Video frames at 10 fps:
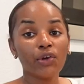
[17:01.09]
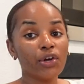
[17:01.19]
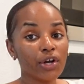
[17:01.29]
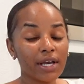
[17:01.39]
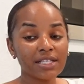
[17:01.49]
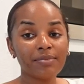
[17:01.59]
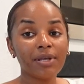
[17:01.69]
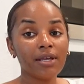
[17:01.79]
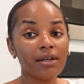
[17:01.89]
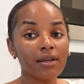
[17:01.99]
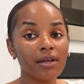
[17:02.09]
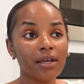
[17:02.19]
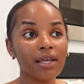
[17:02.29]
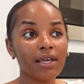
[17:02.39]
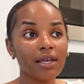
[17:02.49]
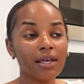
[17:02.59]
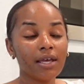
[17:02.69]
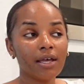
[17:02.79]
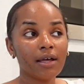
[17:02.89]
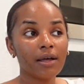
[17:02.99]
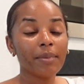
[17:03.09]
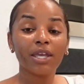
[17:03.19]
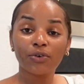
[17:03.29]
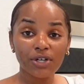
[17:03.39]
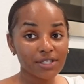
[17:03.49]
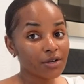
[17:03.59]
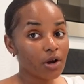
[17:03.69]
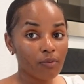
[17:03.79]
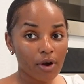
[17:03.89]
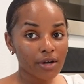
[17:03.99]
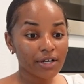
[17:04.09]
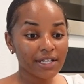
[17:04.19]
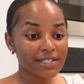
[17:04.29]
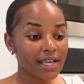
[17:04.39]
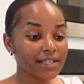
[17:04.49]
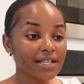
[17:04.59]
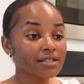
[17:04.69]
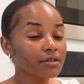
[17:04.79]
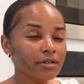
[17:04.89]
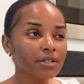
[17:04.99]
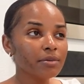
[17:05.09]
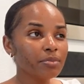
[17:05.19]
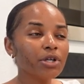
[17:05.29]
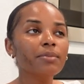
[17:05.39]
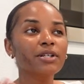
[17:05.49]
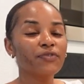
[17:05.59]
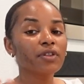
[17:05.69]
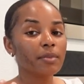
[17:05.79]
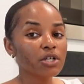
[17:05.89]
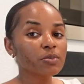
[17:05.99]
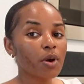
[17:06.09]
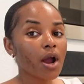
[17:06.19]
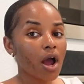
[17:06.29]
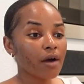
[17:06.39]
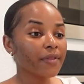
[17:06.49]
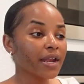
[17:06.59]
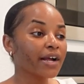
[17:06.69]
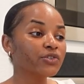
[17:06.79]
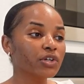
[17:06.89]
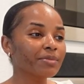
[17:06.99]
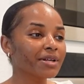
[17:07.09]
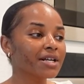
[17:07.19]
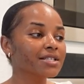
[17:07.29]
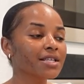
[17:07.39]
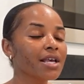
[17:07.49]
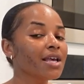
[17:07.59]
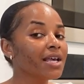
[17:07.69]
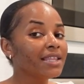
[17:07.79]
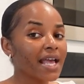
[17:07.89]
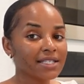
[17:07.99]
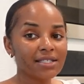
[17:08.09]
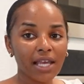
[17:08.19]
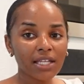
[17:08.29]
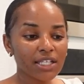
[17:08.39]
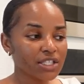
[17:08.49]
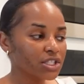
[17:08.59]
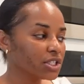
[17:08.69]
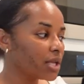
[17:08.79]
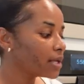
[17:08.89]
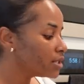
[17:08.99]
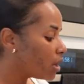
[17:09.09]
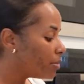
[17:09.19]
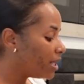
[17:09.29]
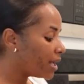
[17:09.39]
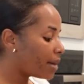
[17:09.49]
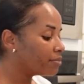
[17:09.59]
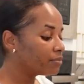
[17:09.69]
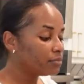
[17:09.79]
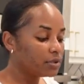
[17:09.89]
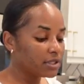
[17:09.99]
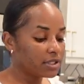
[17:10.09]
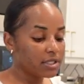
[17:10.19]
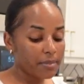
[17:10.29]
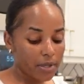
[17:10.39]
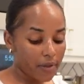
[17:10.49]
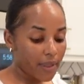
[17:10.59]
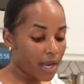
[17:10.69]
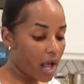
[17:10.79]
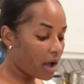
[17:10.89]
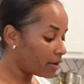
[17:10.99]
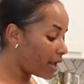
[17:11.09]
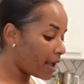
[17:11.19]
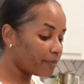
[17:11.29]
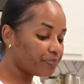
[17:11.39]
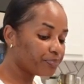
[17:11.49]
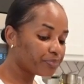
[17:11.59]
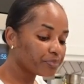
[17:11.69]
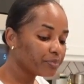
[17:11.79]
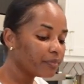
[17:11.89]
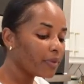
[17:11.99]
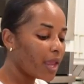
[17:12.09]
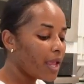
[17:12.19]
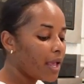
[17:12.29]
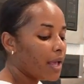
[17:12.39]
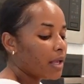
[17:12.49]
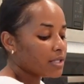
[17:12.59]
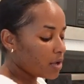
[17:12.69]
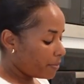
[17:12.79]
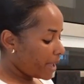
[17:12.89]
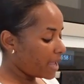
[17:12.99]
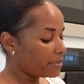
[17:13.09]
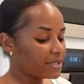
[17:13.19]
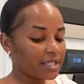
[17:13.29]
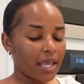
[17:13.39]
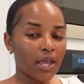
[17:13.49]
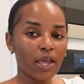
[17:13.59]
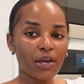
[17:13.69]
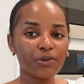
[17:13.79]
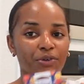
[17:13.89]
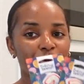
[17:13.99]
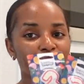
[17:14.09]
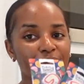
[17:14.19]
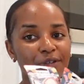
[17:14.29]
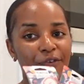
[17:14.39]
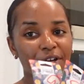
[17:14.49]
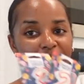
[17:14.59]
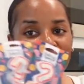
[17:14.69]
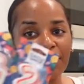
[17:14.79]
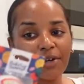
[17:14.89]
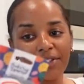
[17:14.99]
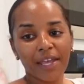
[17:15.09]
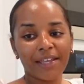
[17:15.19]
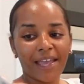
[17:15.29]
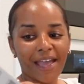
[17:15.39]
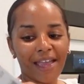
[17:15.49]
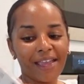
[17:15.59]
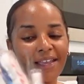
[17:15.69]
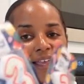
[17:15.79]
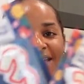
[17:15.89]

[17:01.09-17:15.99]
your girl has been um, increase in her water intake. That's literally pretty much for the most part all that I drink because that Stanley is just like so big. I'm sipping on that all day. So Babe's candles for his birthday cake.